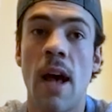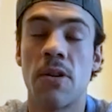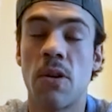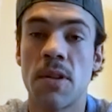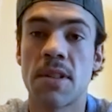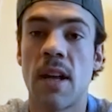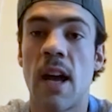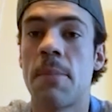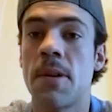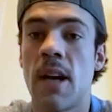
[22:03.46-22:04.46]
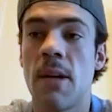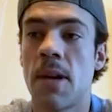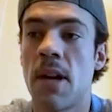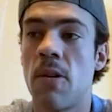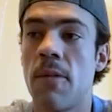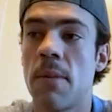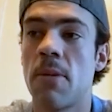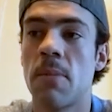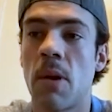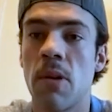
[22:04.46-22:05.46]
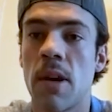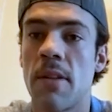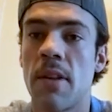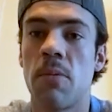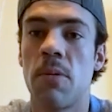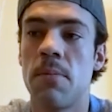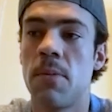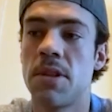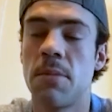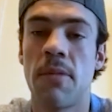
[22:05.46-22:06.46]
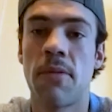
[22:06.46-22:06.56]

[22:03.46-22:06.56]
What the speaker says: I don't know what's going to happen tonight, but I know if I bring my work ethic, we should be